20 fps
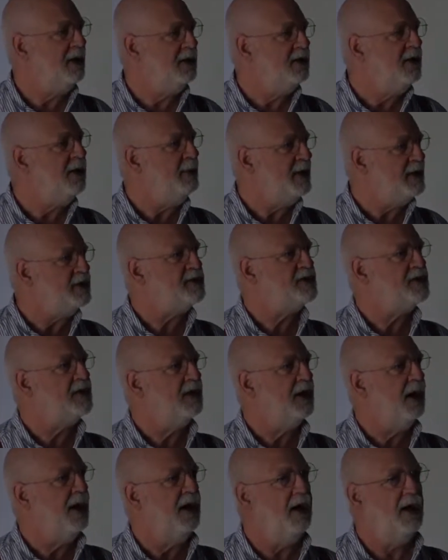
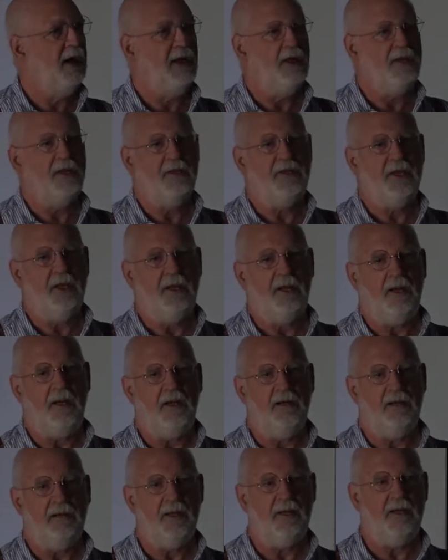limits
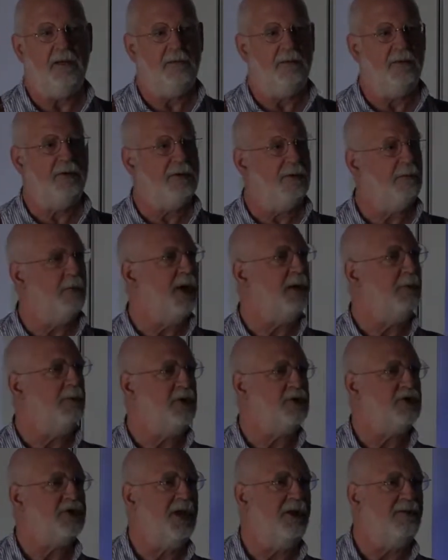the way in
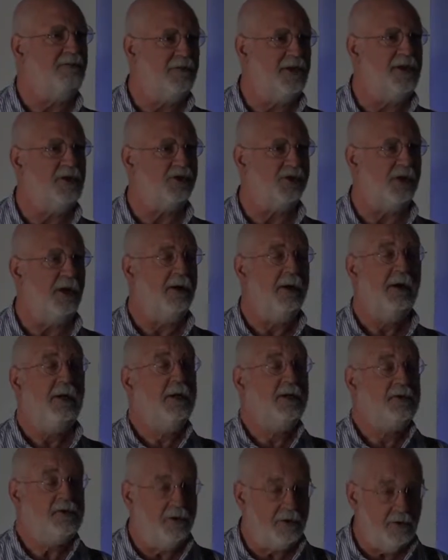which they feature.
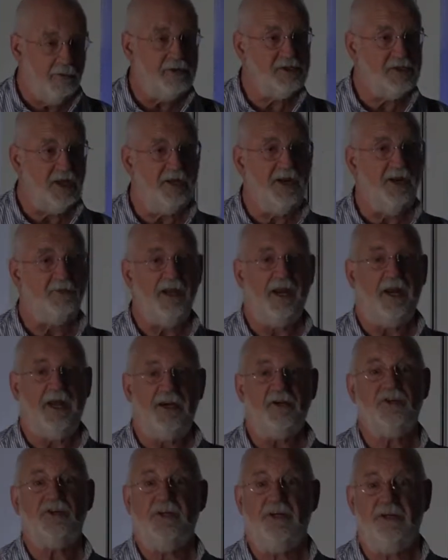So there is another
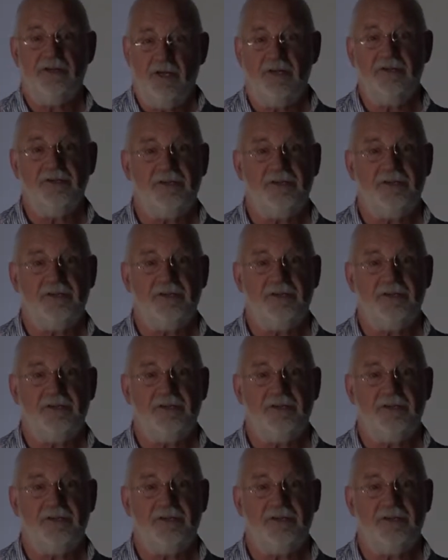lecture at